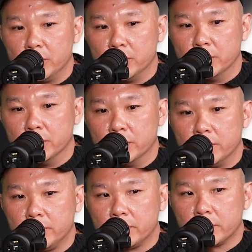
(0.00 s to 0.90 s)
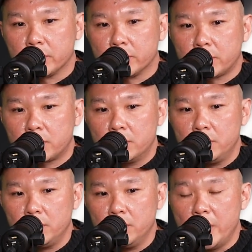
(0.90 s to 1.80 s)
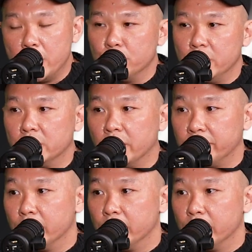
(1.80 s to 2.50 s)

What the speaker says: to Indonesia and